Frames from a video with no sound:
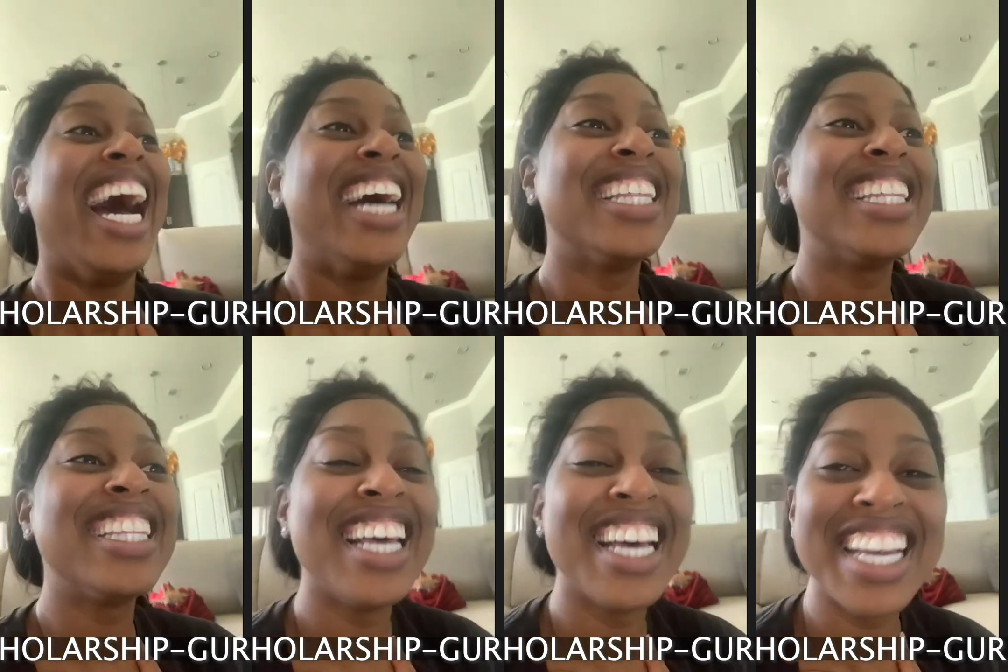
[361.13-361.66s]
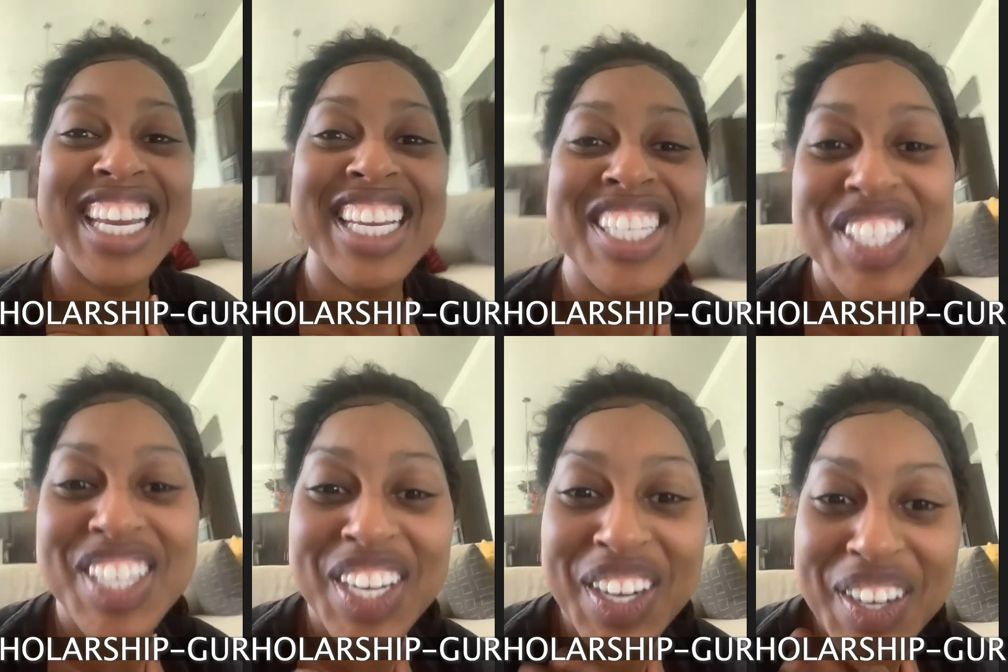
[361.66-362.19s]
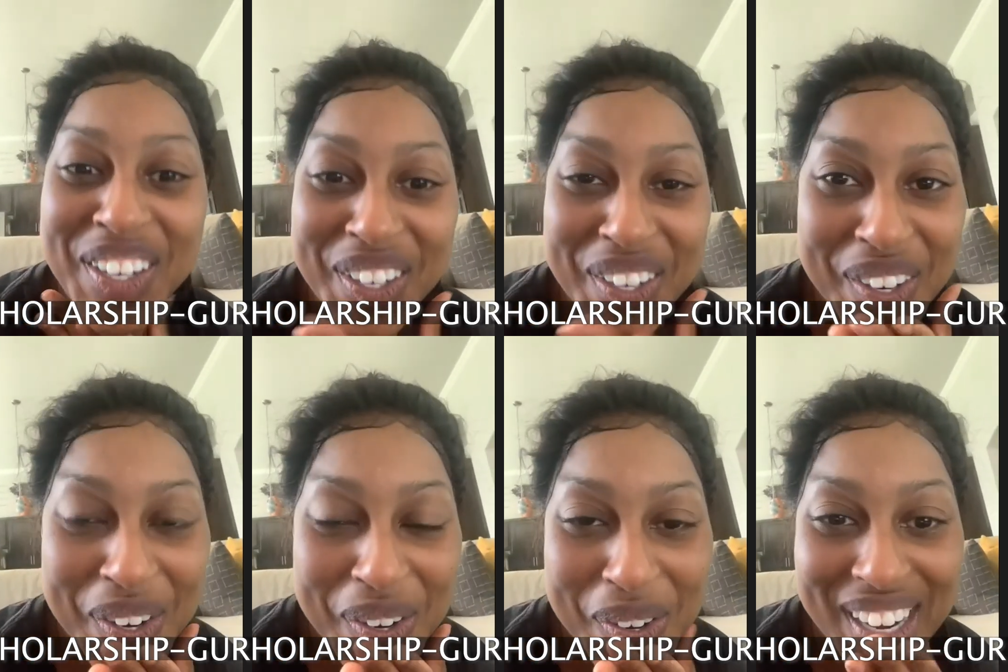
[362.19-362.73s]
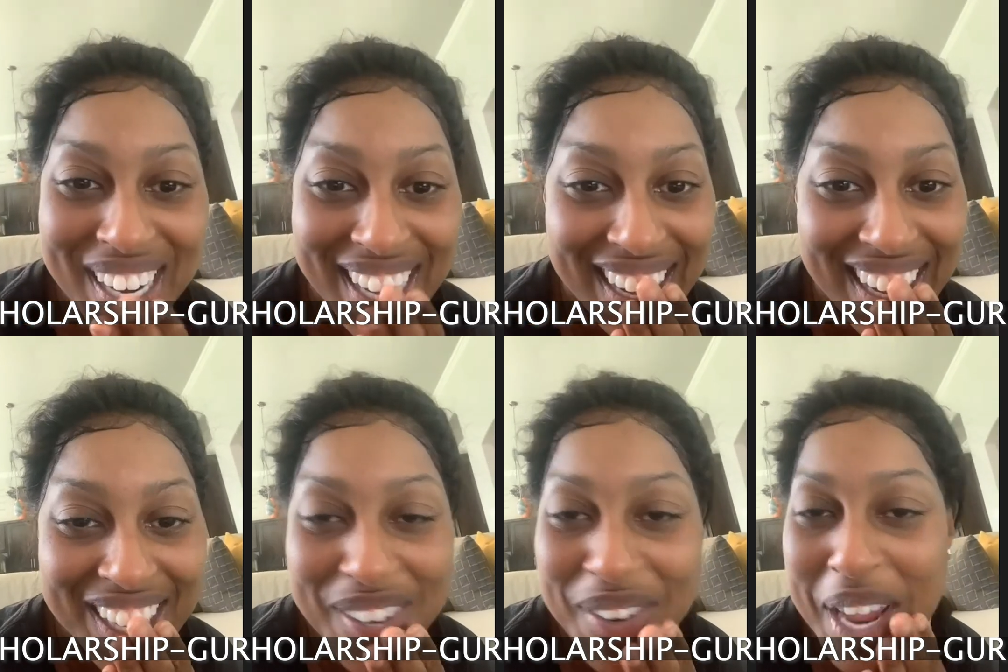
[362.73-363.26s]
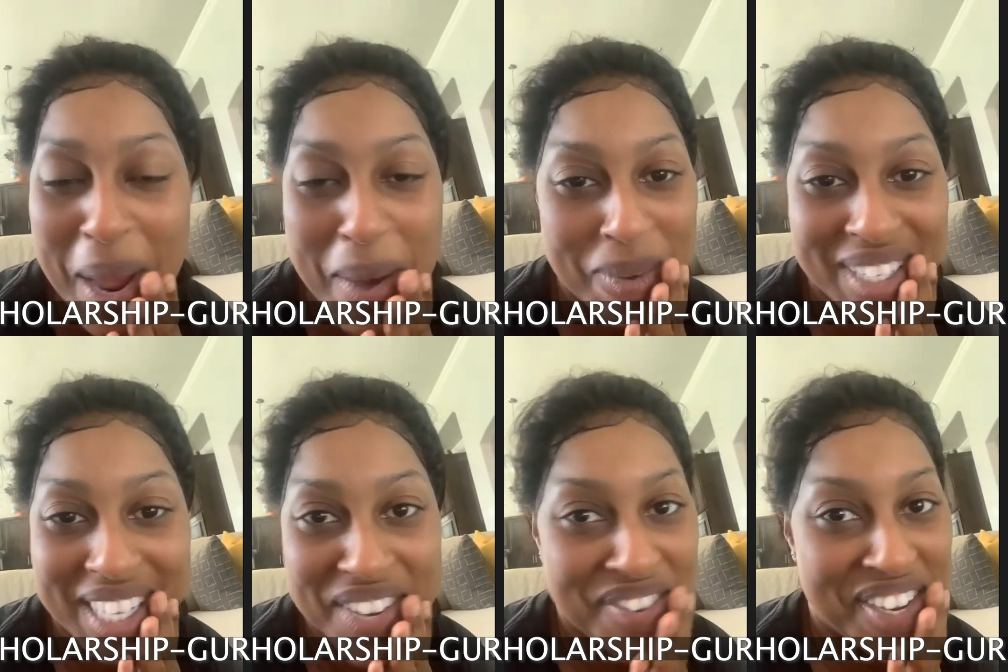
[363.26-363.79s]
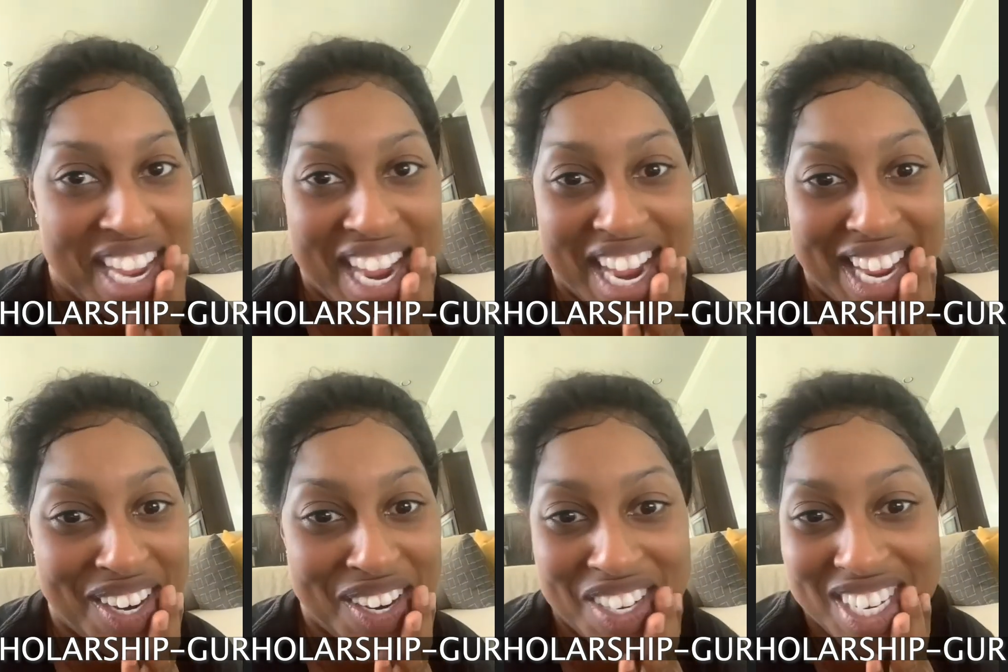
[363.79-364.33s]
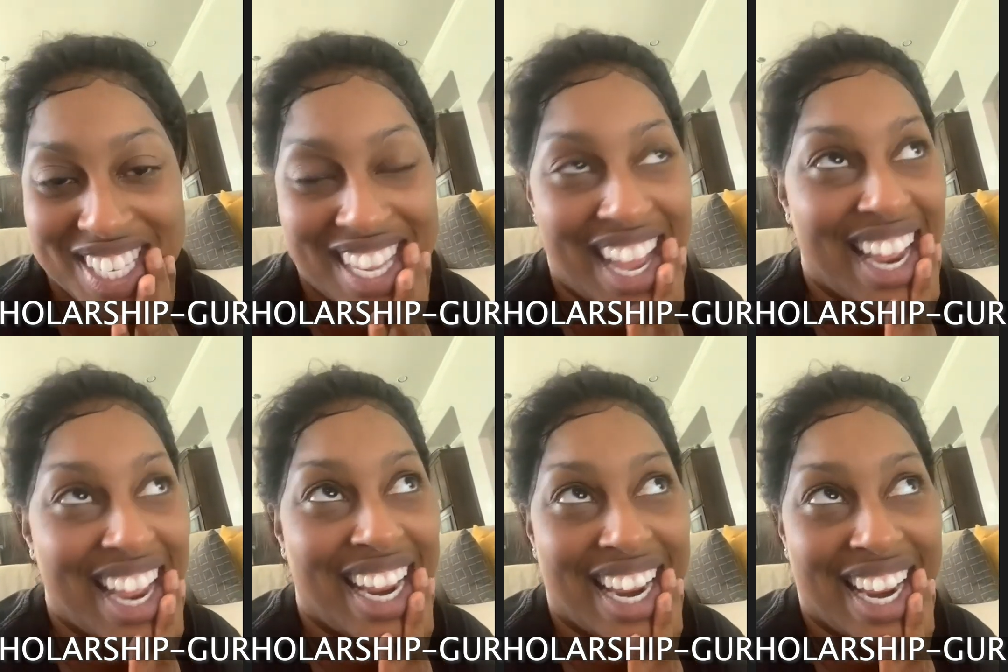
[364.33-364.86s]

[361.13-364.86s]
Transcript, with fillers: Look at you. You can't believe it, can you? Just like, I